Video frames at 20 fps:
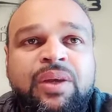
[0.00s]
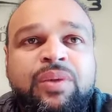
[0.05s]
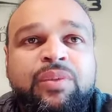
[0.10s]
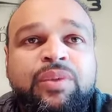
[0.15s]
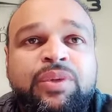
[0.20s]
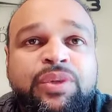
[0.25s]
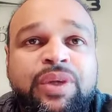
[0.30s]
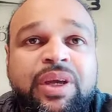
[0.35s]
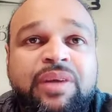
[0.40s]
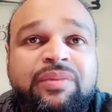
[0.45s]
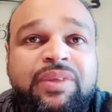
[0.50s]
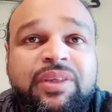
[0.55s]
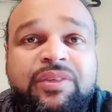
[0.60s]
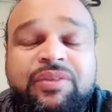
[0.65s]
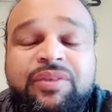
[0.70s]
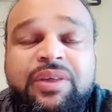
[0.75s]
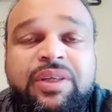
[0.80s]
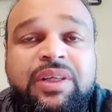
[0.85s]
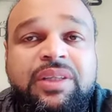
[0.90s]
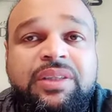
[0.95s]
When you have
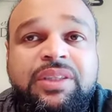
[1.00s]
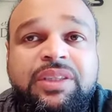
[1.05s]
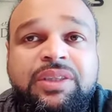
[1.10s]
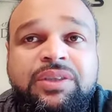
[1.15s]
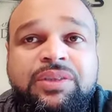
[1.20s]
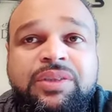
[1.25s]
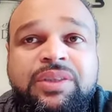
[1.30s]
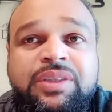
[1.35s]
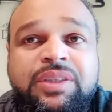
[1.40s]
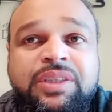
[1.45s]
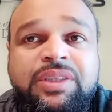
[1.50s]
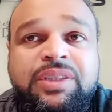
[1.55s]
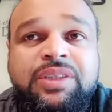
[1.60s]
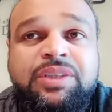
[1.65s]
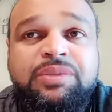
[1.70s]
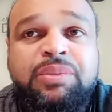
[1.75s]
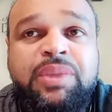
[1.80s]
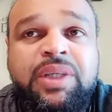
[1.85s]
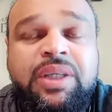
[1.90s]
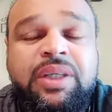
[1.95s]
difficulty choices to
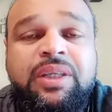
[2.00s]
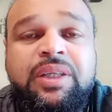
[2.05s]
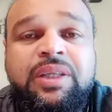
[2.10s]
make,